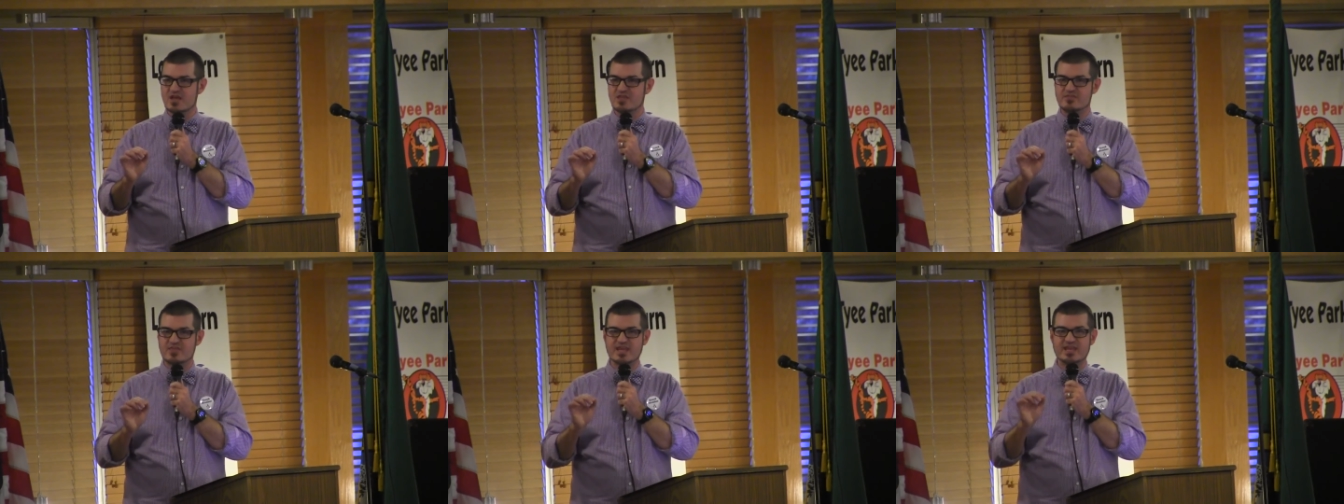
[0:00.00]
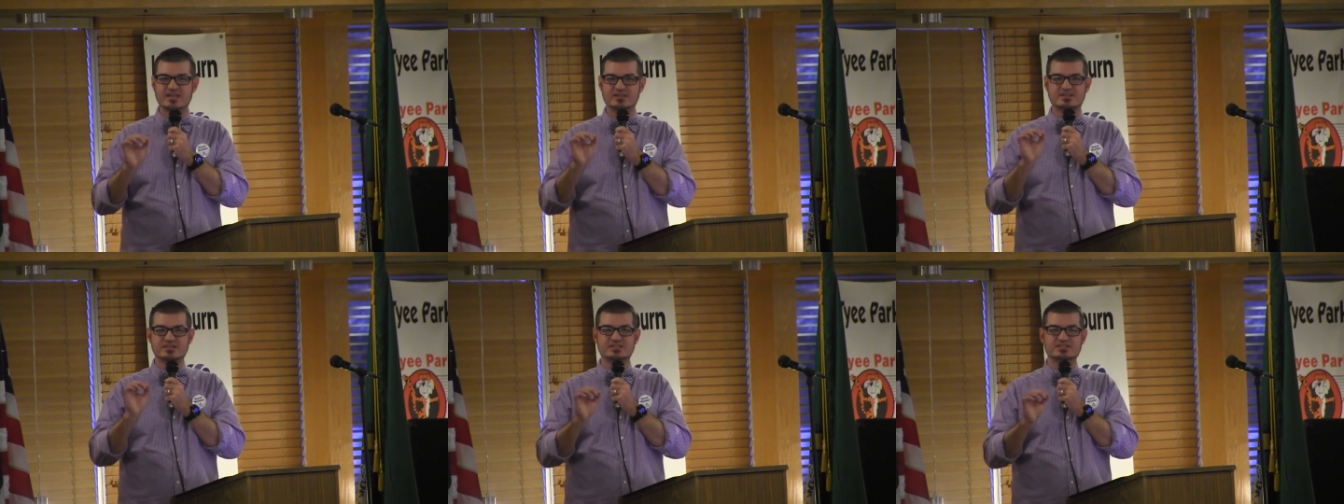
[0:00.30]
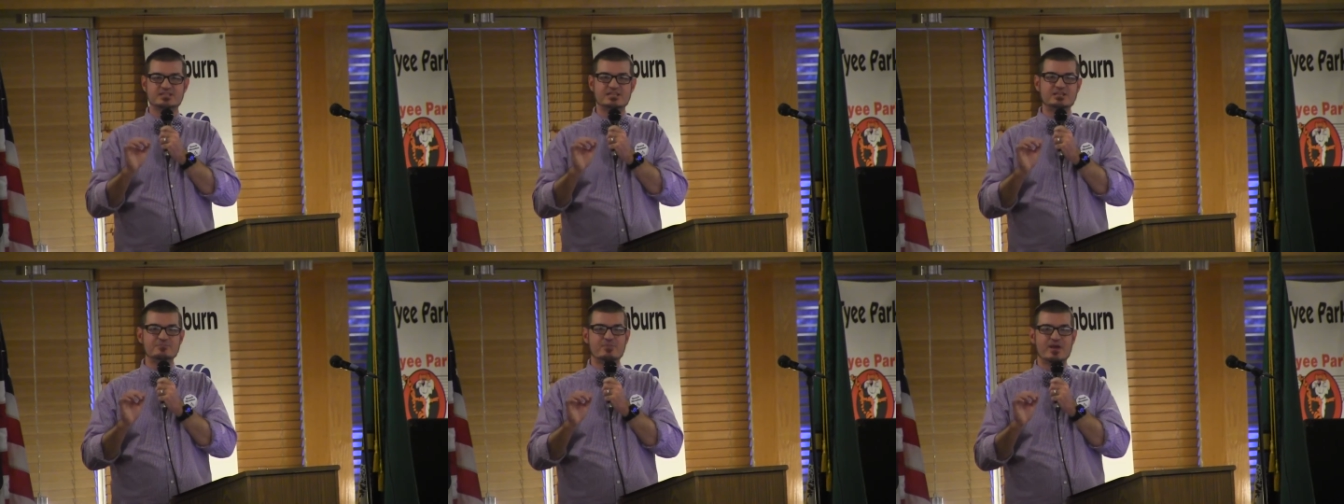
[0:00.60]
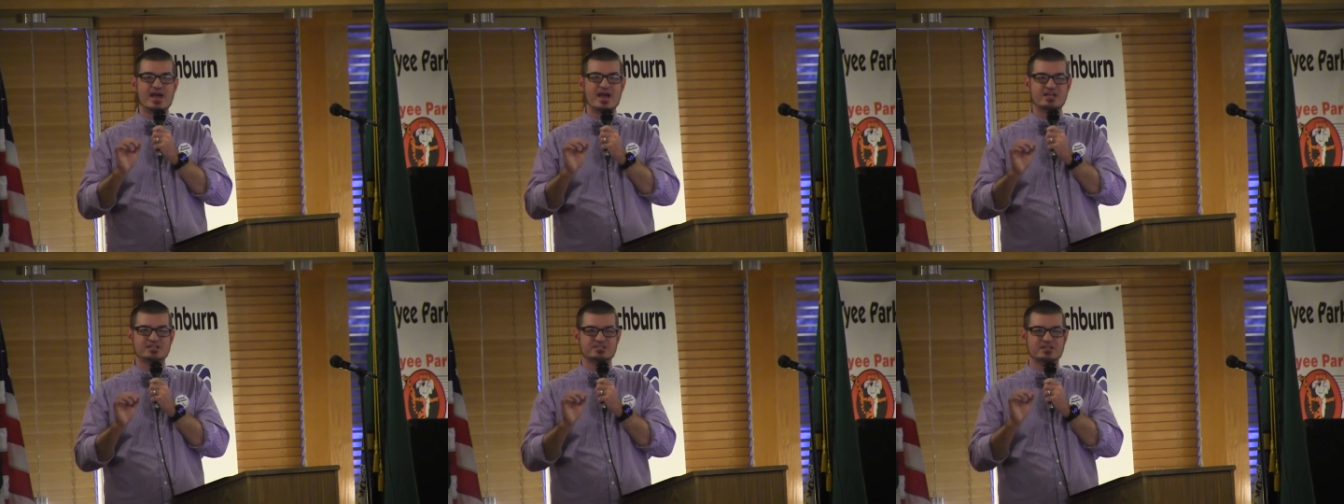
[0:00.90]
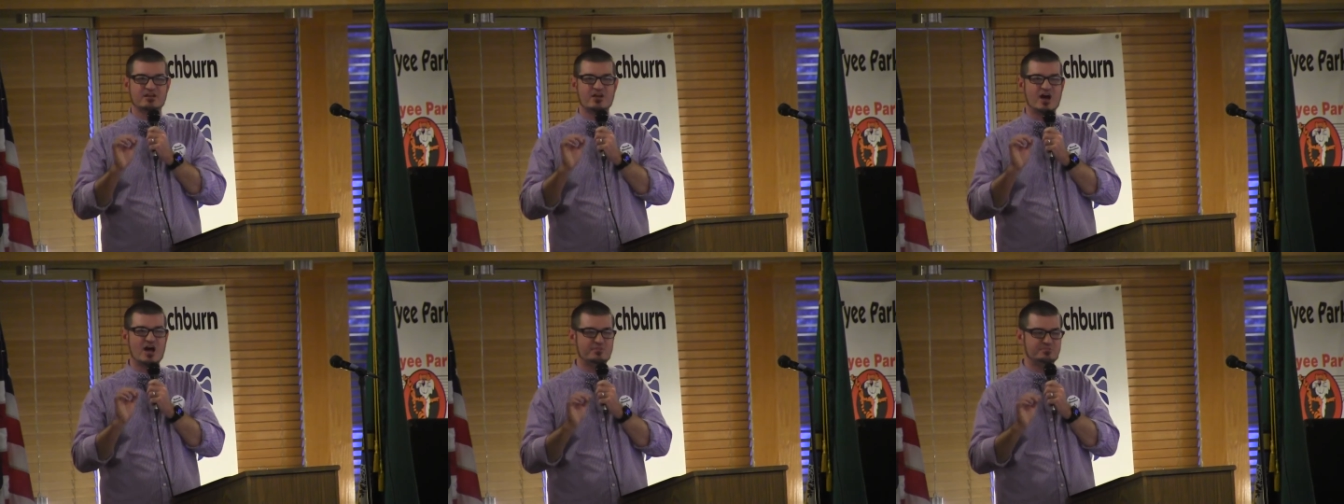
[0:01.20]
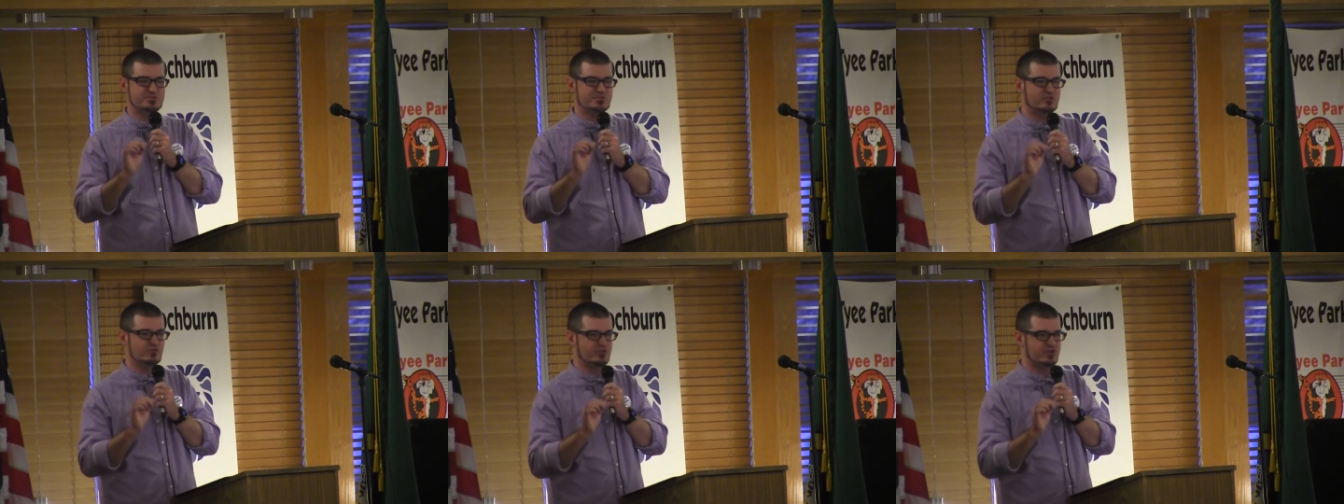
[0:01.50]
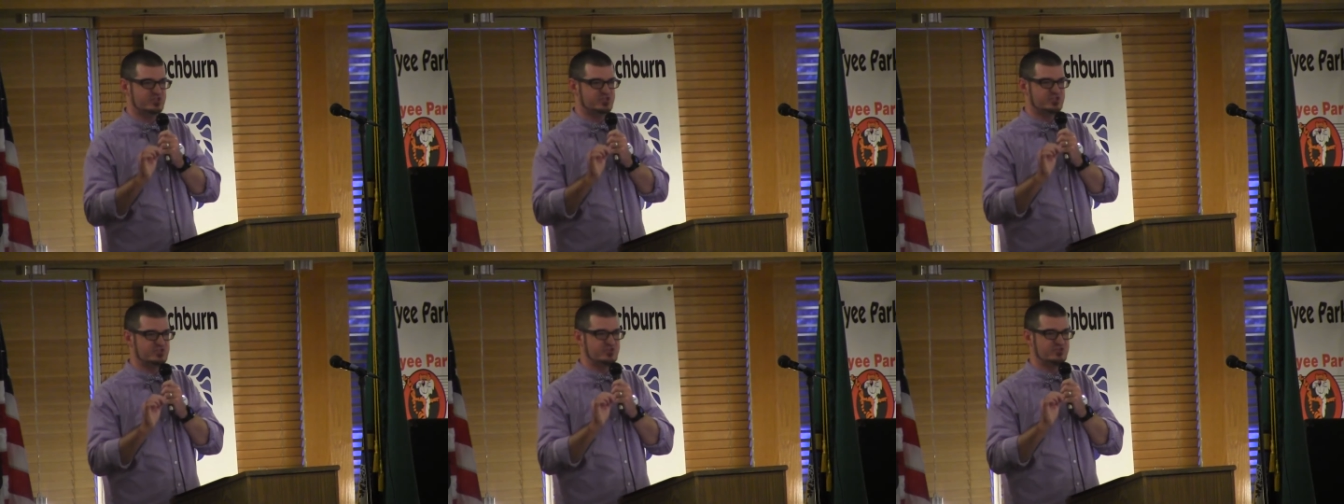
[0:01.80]
They get to see past an obstacle in
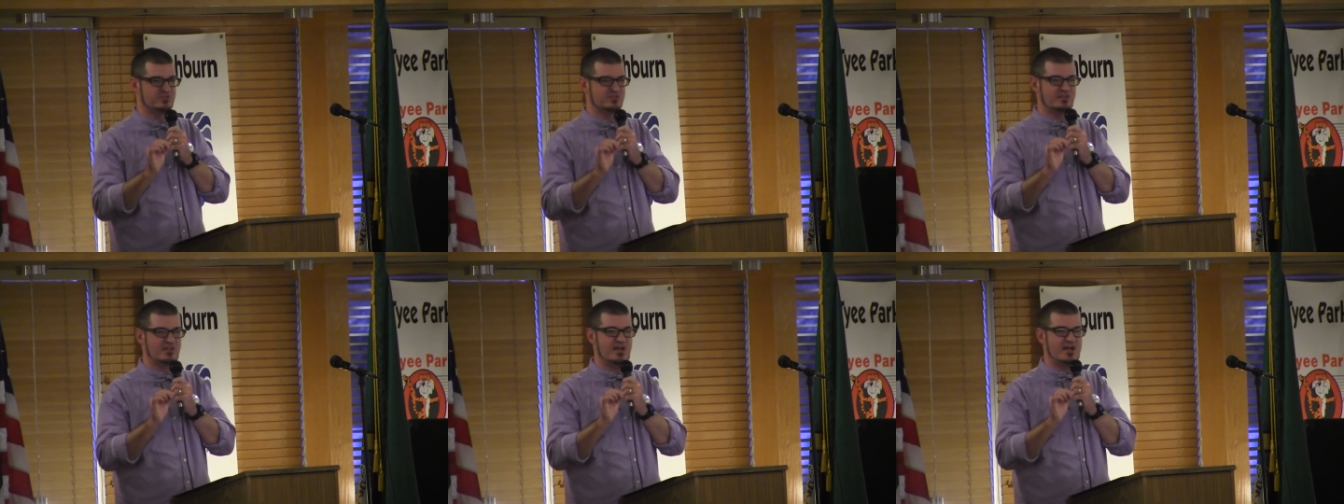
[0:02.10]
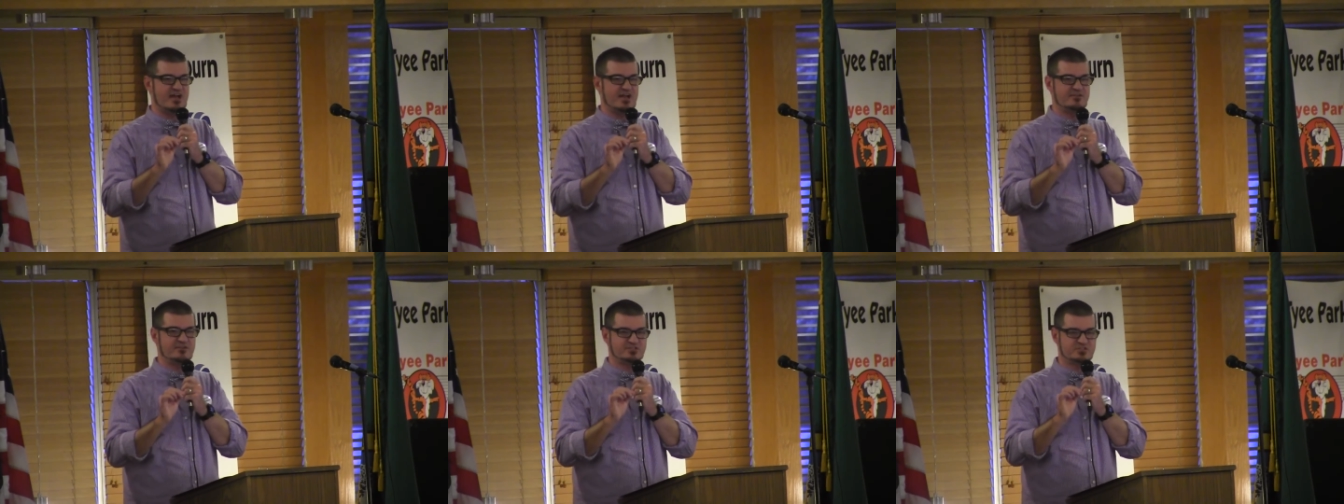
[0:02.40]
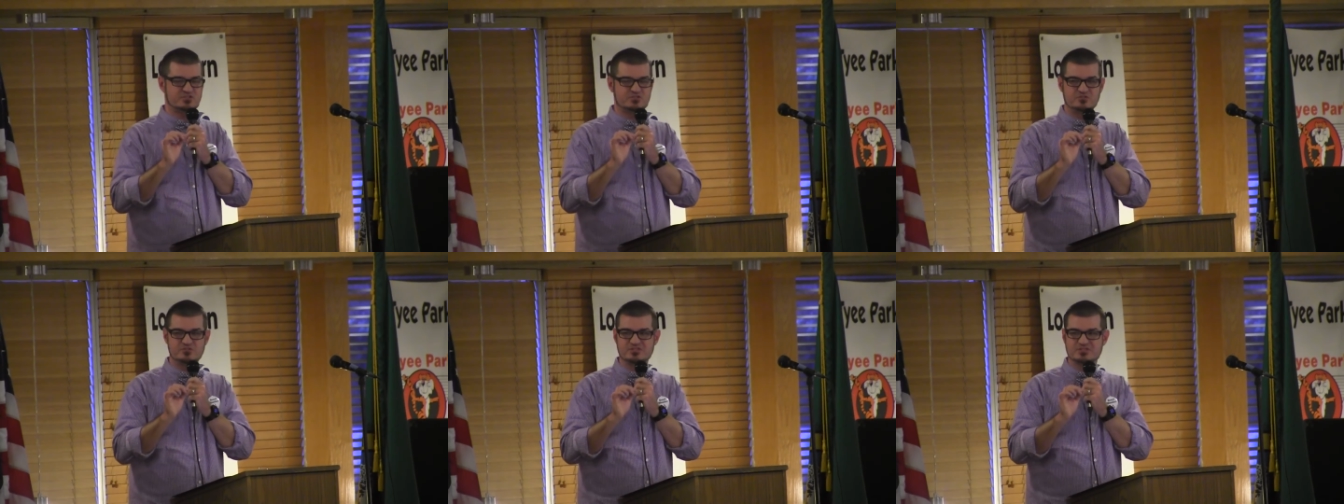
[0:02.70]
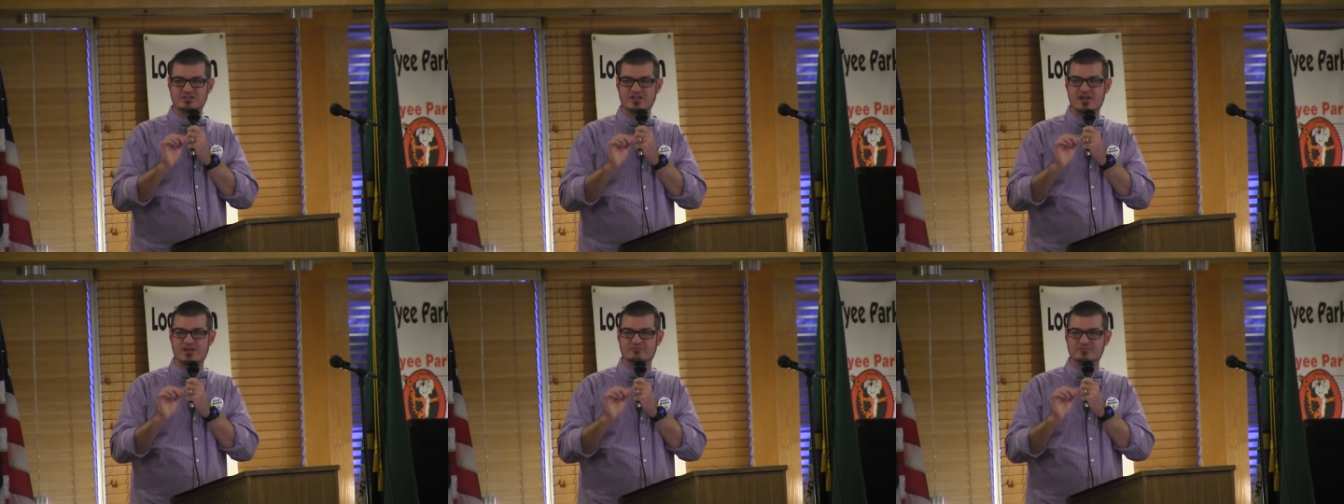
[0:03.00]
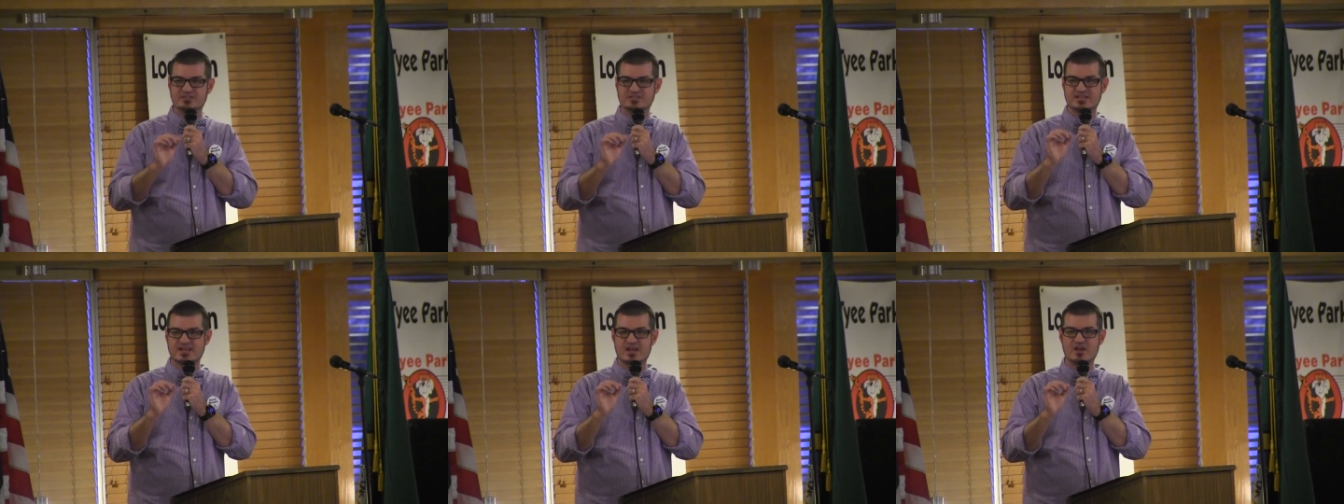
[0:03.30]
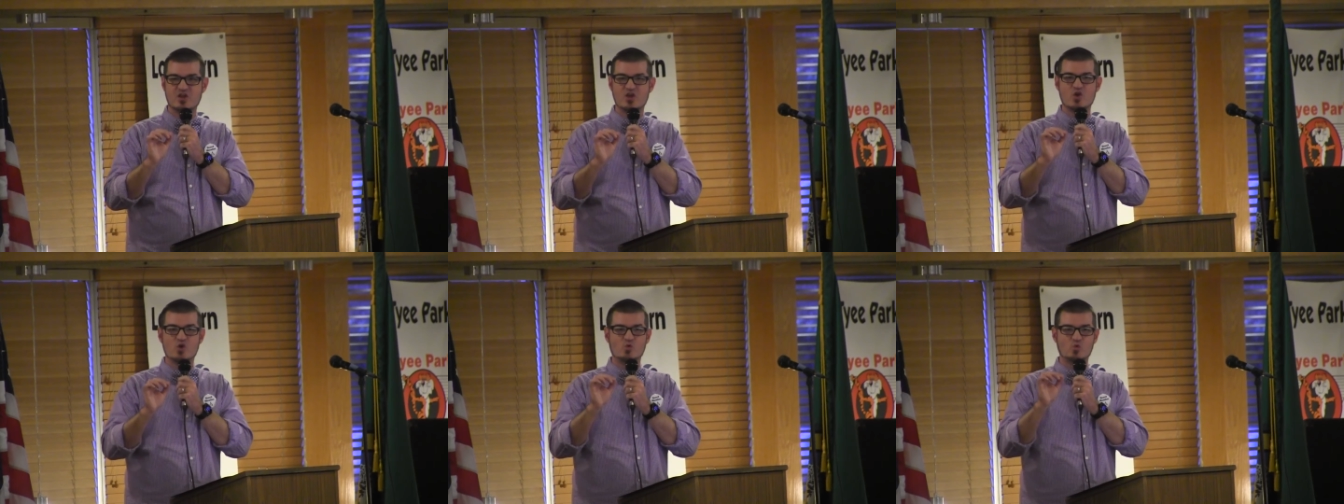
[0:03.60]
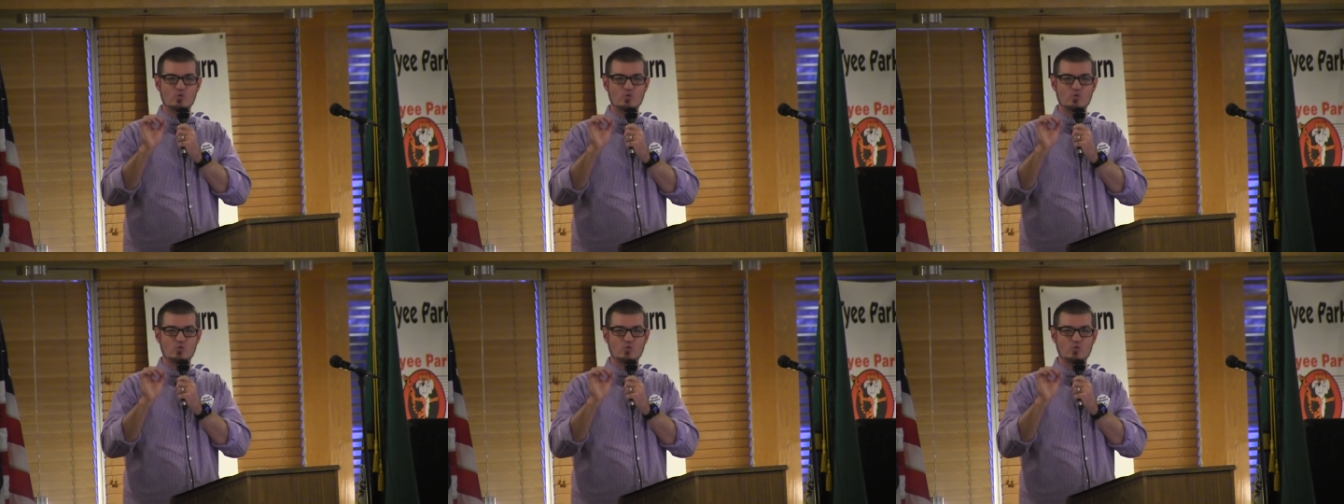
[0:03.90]
a student li- student's life and say,